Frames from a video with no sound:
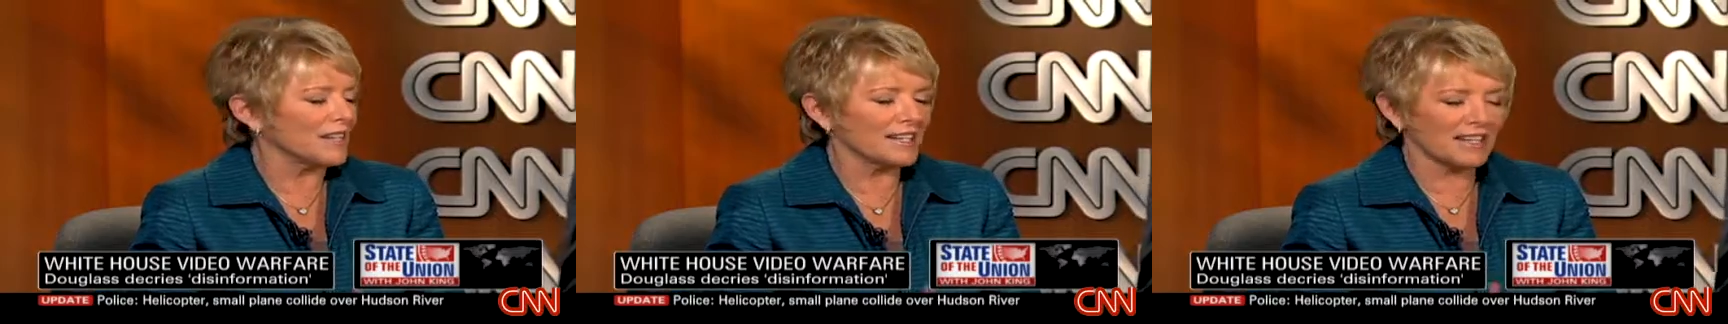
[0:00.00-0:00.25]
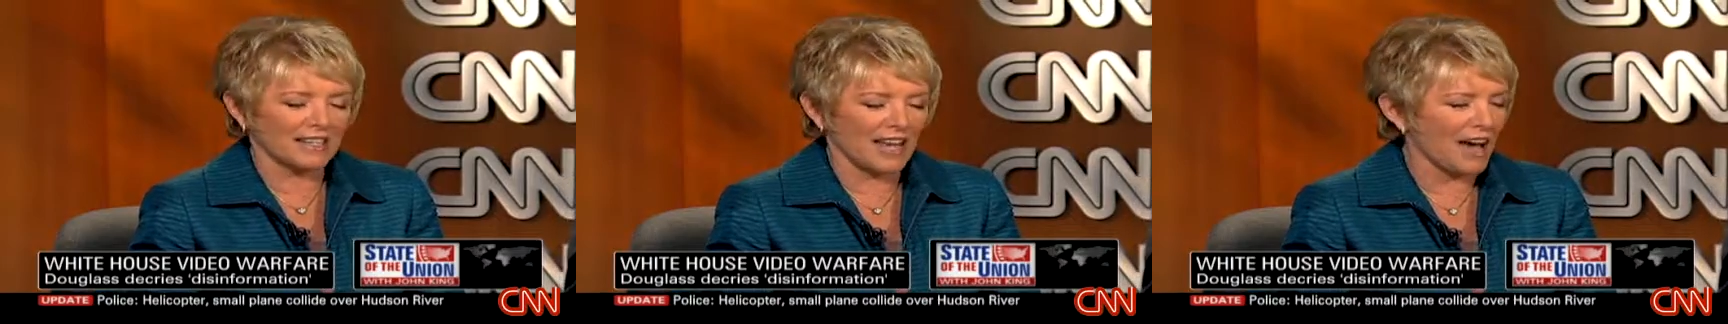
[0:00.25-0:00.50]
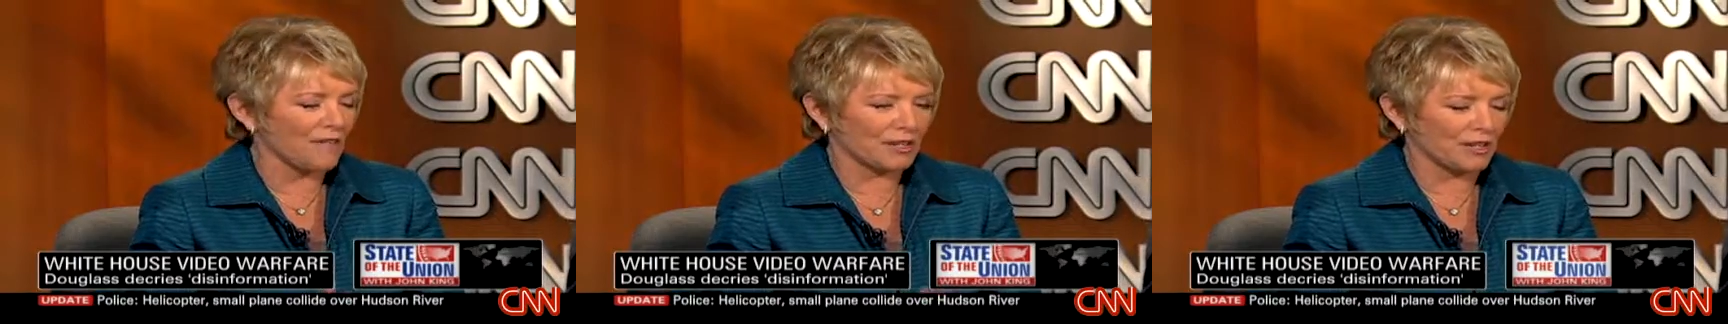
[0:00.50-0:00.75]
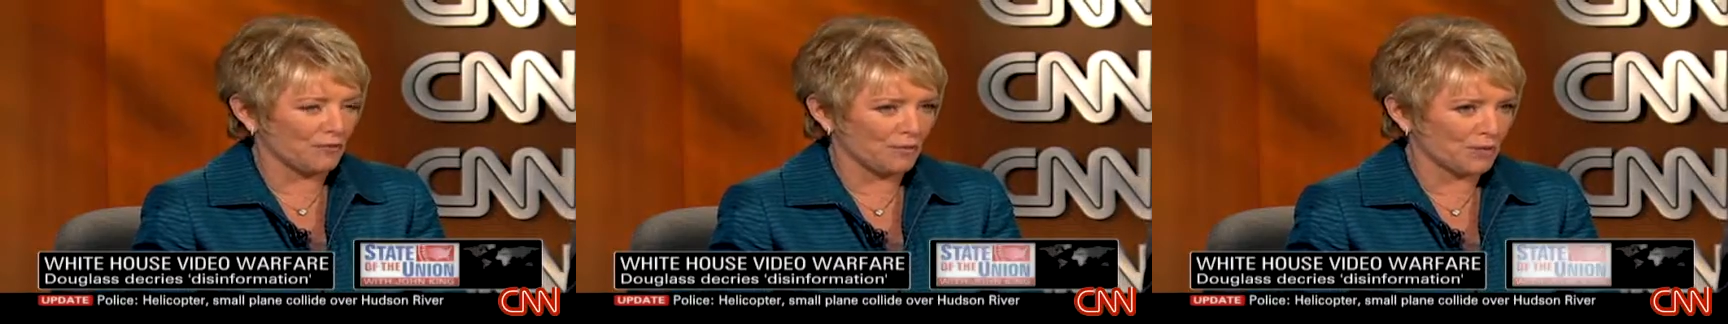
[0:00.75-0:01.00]
He didn't have
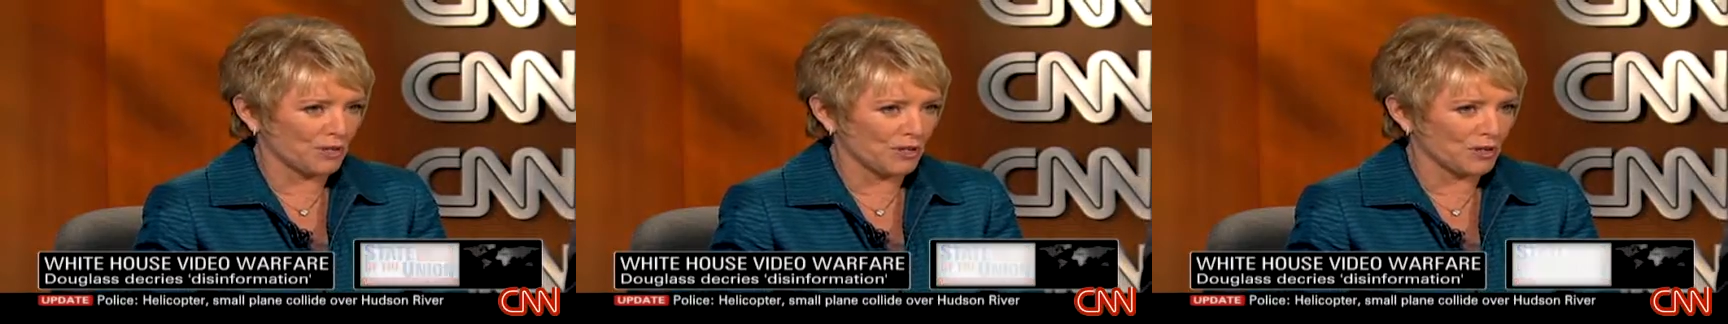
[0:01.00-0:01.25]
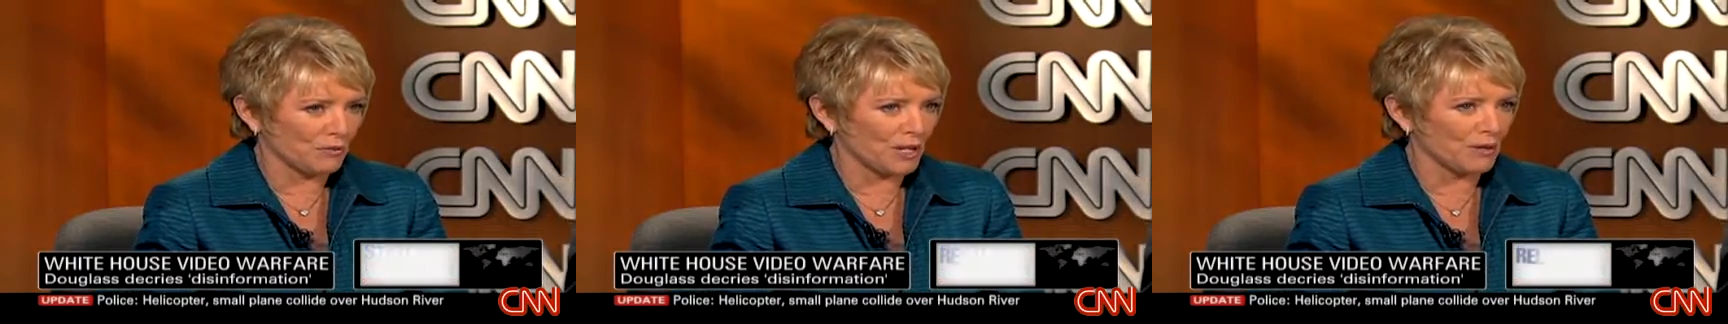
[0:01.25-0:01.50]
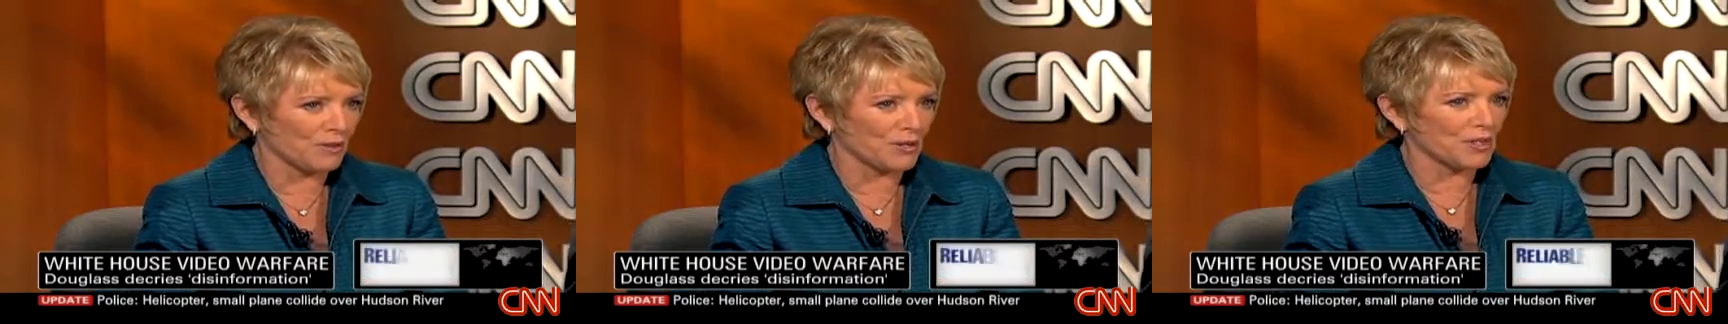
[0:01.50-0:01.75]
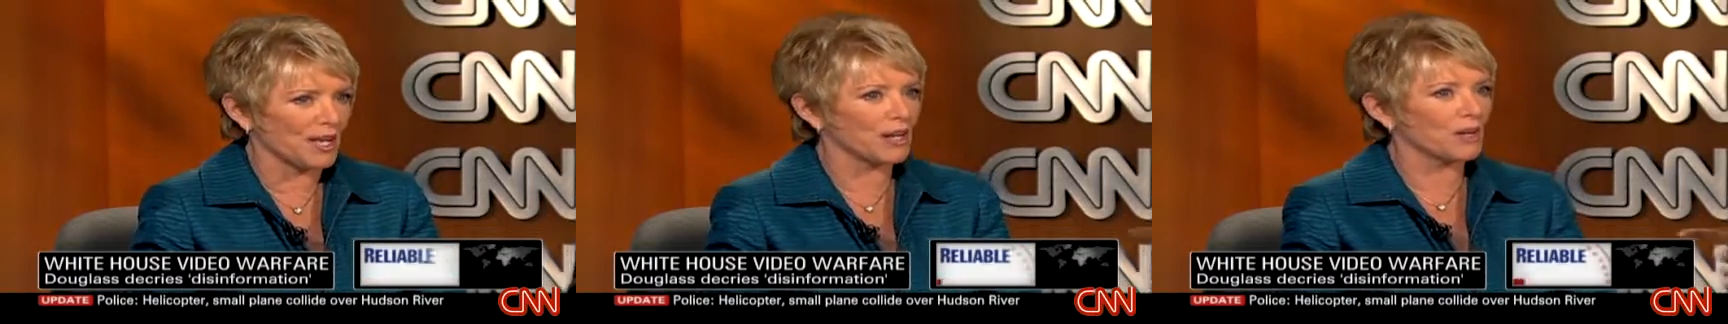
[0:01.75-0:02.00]
a different position when he was
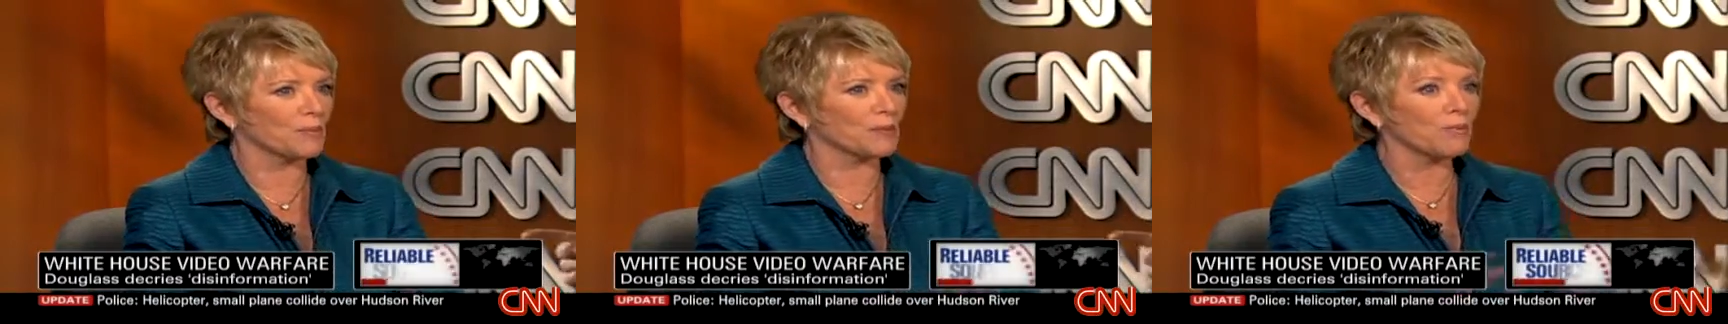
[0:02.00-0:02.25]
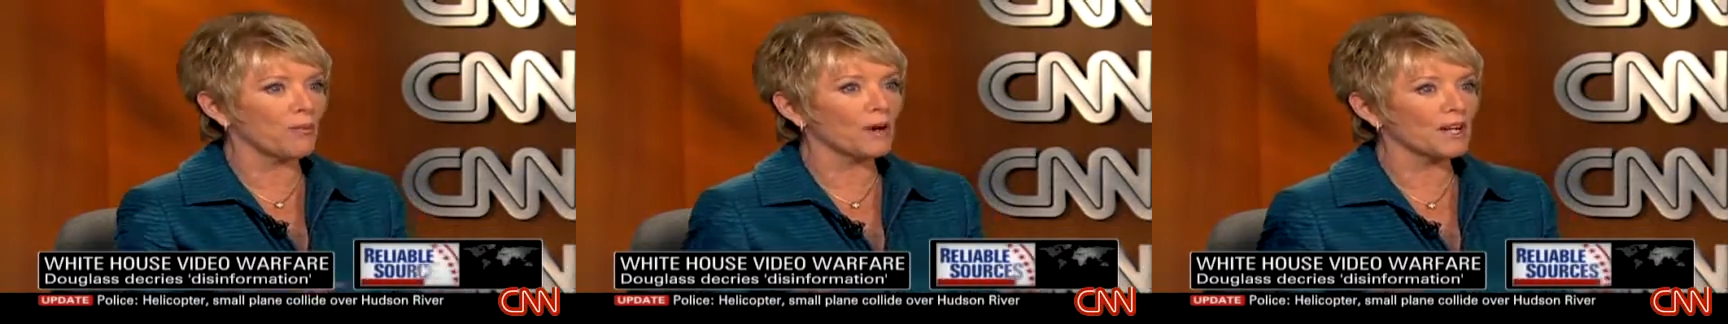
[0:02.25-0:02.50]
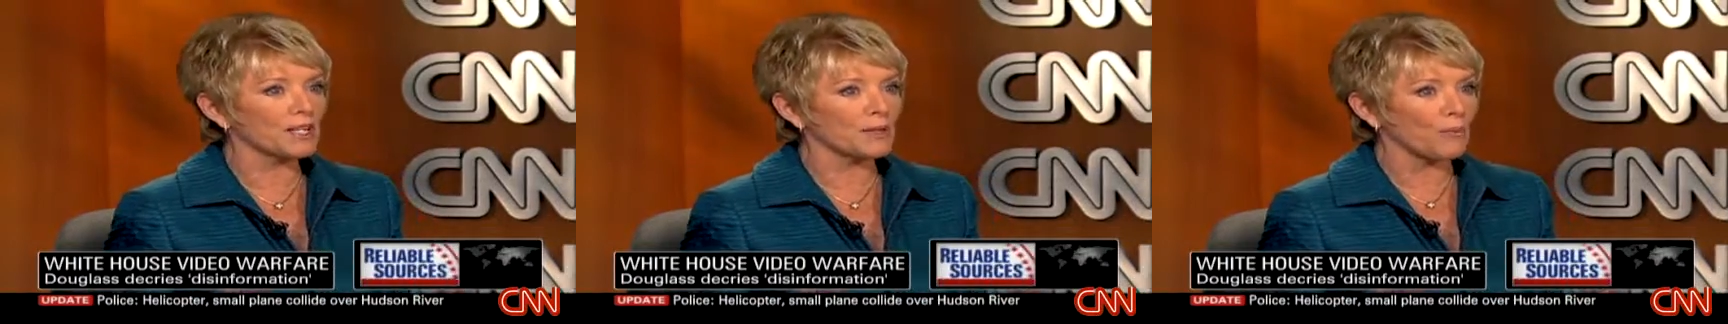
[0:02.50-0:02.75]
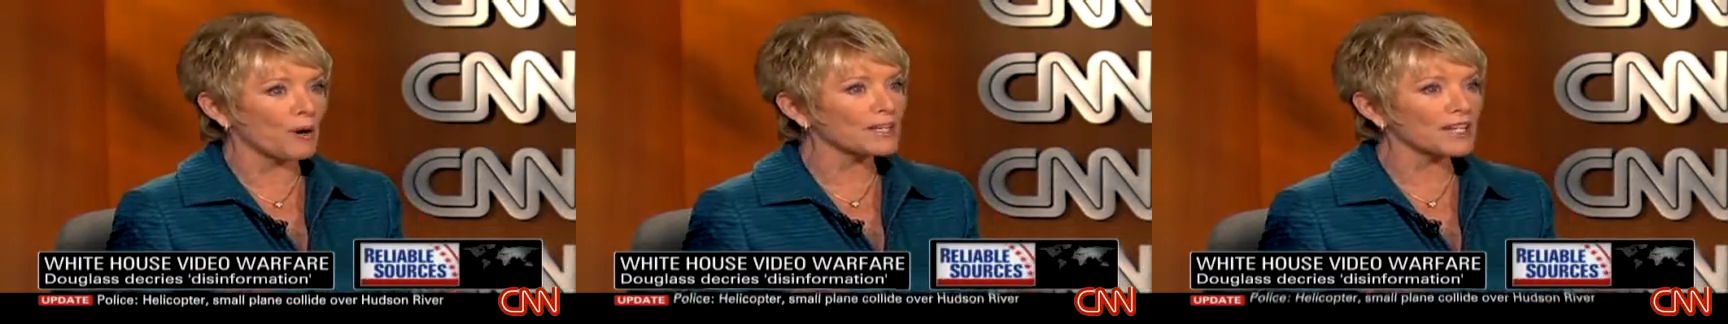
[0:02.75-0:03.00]
a senator. But the point is,
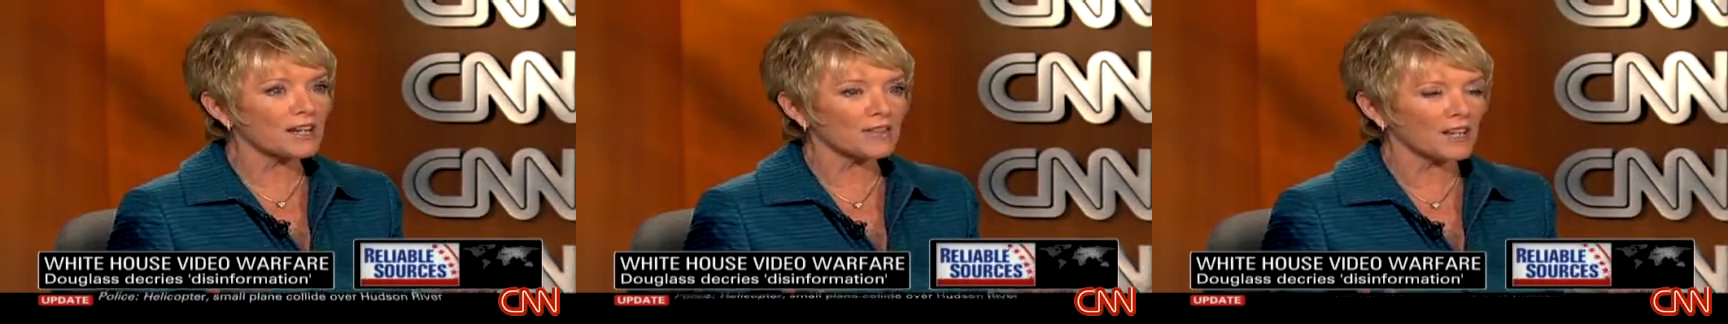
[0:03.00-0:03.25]
the president of the United